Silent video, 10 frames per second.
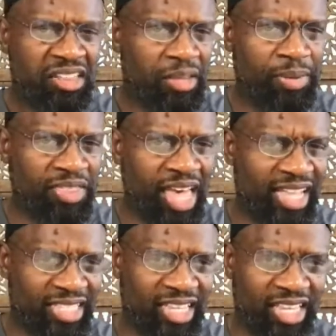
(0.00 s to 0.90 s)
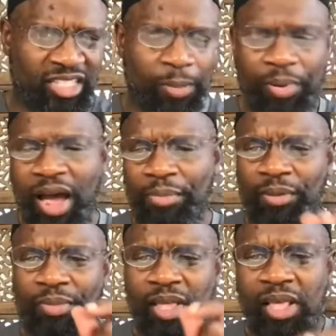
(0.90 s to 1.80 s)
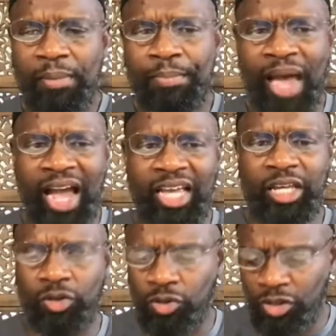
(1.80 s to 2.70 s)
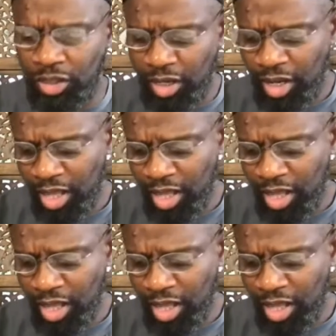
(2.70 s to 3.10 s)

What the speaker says: the bidatihi is a problem. Ba'inun